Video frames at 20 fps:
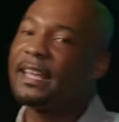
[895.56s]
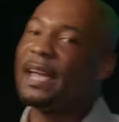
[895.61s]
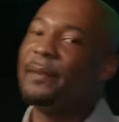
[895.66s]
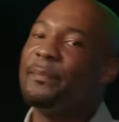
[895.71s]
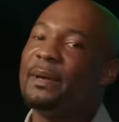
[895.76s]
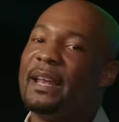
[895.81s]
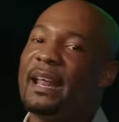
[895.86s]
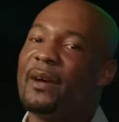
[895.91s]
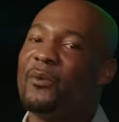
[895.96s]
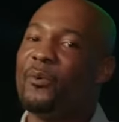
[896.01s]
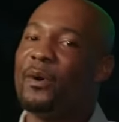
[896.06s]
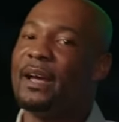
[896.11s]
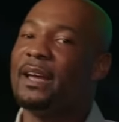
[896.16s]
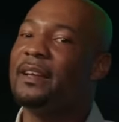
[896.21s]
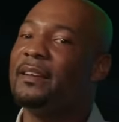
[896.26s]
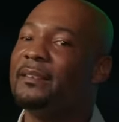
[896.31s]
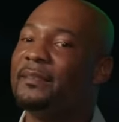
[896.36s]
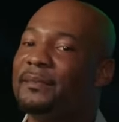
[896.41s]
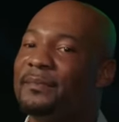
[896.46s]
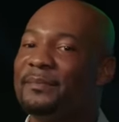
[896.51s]
at me that way,
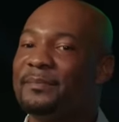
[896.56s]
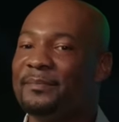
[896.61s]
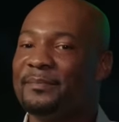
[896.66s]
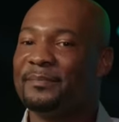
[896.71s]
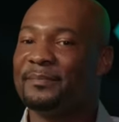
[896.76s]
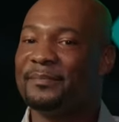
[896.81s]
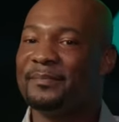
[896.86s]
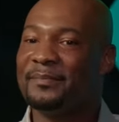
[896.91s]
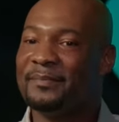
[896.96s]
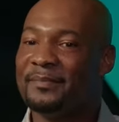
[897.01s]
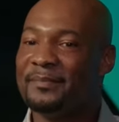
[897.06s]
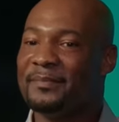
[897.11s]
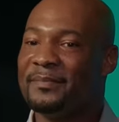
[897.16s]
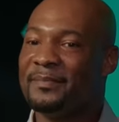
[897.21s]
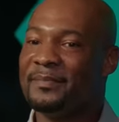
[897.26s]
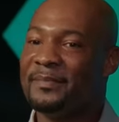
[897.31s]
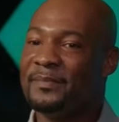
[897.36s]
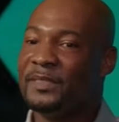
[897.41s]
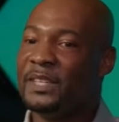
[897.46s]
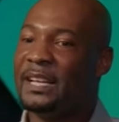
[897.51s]

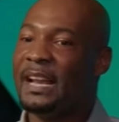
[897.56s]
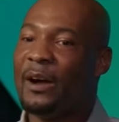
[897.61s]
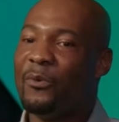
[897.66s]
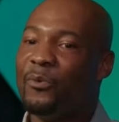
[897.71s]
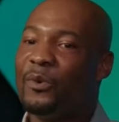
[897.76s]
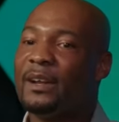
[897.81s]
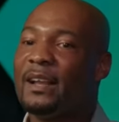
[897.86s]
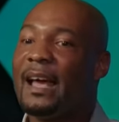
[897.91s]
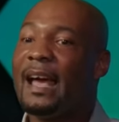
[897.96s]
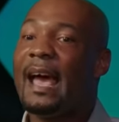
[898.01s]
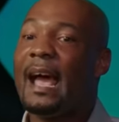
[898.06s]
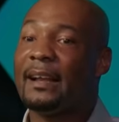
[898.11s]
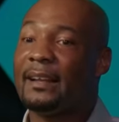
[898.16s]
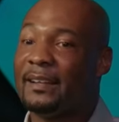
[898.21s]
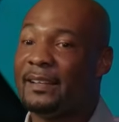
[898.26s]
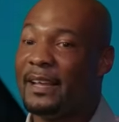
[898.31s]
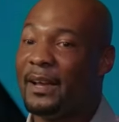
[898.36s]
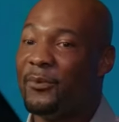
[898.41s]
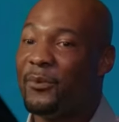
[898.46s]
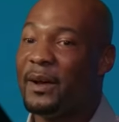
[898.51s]
then I wouldn't have acted
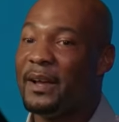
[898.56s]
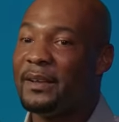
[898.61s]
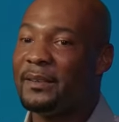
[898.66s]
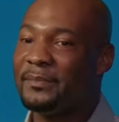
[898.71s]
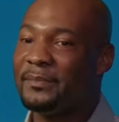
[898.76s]
that way.